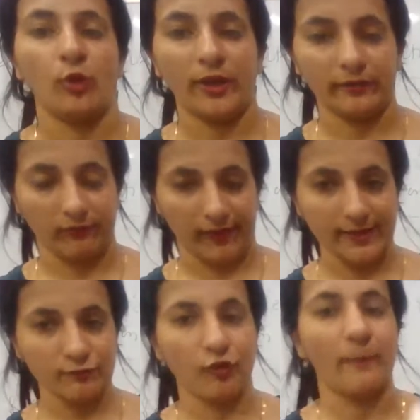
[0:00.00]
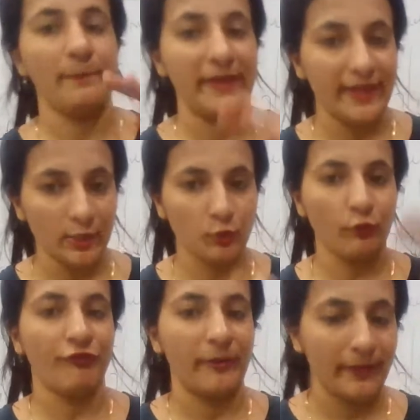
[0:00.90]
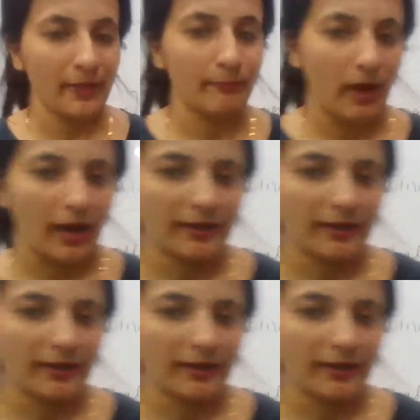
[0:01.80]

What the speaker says: pollen grains from male to female